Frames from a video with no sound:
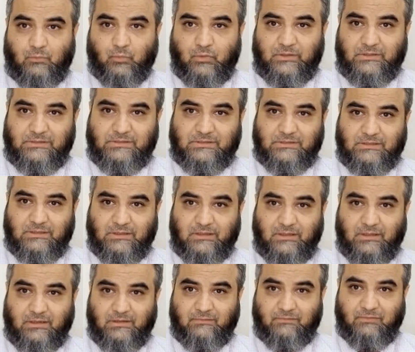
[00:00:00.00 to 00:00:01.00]
once
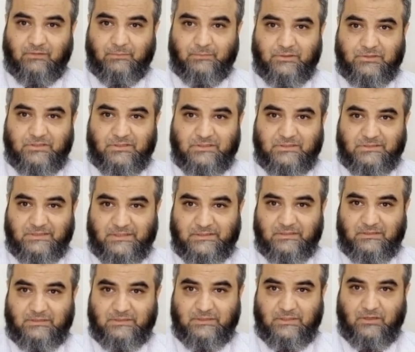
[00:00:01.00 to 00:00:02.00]
inflammation
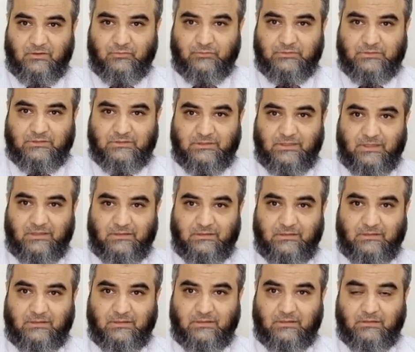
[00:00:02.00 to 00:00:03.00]
settles down,
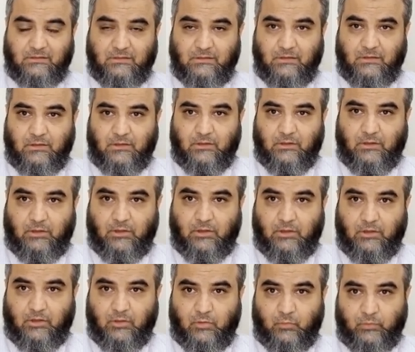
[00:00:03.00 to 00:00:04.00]
then
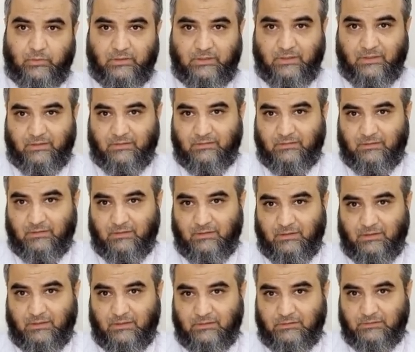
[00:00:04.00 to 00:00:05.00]
we
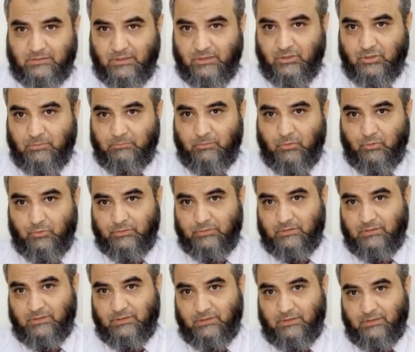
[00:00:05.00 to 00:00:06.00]
can think about
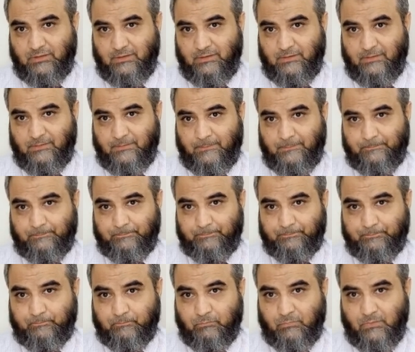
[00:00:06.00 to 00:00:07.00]
the
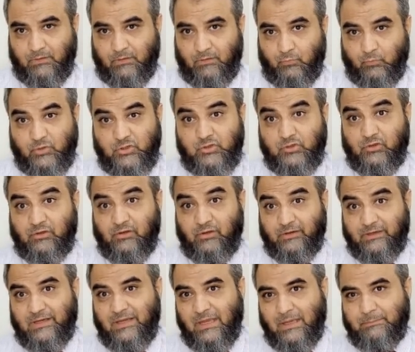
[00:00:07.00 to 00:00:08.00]
visual
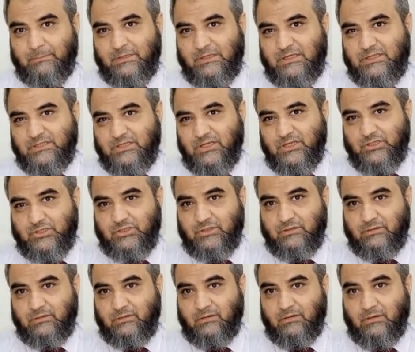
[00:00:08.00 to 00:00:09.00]
rehabilitation.